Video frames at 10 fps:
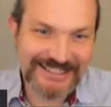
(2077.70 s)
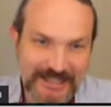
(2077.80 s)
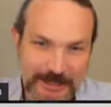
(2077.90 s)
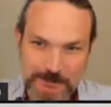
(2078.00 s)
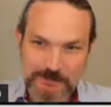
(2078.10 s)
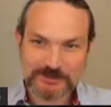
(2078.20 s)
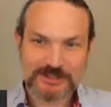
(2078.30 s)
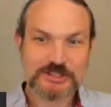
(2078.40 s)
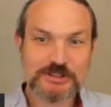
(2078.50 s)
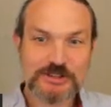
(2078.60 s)
Um,
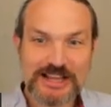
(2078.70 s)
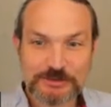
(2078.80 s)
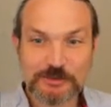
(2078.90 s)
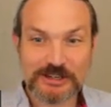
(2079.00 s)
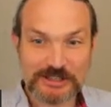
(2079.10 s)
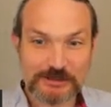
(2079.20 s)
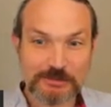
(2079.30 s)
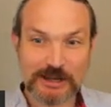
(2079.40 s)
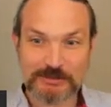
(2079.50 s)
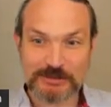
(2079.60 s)
so that's one of the
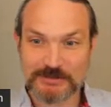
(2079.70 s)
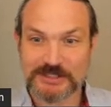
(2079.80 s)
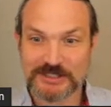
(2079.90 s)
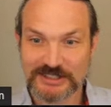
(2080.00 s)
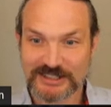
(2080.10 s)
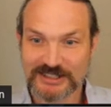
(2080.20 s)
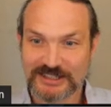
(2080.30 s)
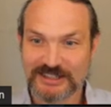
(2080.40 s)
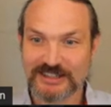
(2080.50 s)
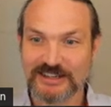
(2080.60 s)
problems
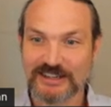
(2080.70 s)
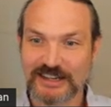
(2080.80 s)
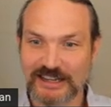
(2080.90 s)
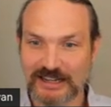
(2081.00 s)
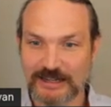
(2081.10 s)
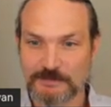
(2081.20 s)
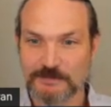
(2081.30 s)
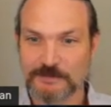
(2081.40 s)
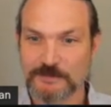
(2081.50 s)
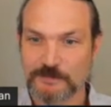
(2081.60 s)

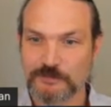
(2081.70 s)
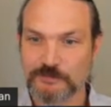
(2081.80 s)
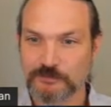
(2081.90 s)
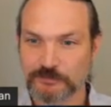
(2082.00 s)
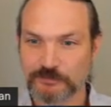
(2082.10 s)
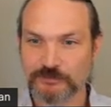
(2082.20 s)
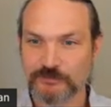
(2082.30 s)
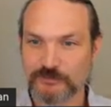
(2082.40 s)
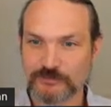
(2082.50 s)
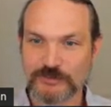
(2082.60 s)
um,
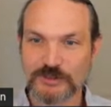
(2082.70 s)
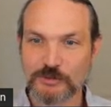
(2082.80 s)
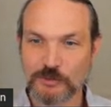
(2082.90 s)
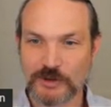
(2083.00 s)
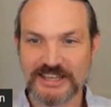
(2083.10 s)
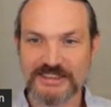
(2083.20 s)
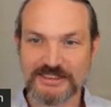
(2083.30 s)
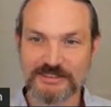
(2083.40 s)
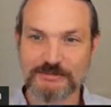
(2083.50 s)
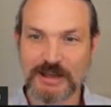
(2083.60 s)

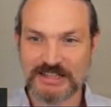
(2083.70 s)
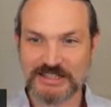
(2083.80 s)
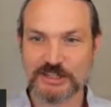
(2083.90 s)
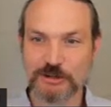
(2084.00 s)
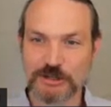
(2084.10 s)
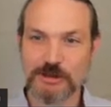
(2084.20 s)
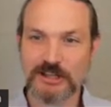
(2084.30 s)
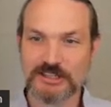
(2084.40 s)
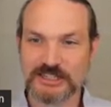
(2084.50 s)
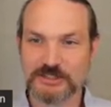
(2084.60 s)
with pod security
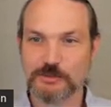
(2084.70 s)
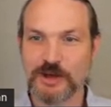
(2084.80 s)
policy as